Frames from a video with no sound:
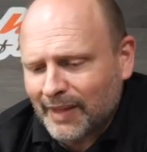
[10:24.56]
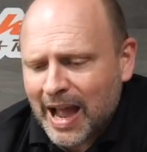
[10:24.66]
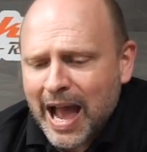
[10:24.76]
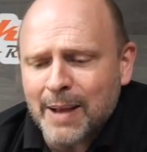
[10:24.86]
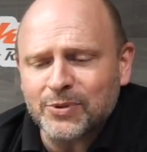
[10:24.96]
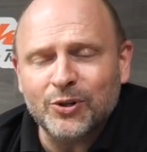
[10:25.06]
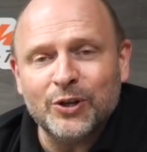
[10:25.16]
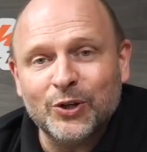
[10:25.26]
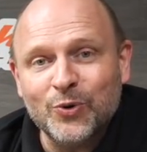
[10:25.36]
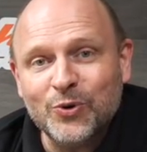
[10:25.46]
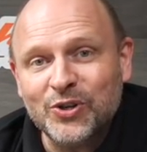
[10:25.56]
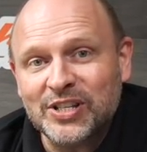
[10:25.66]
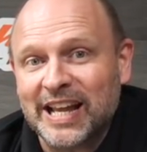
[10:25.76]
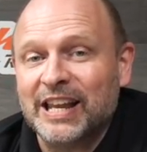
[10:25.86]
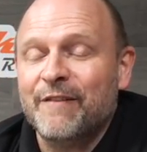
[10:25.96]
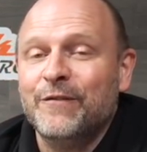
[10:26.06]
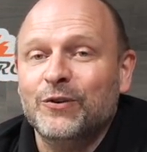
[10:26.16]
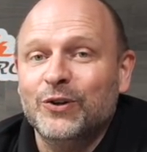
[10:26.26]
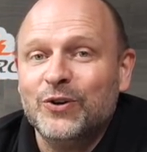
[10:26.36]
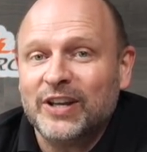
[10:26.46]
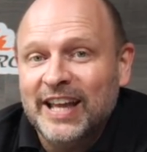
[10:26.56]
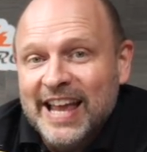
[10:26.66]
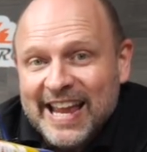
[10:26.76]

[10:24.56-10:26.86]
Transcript: Absolutely gorgeous, and if you look,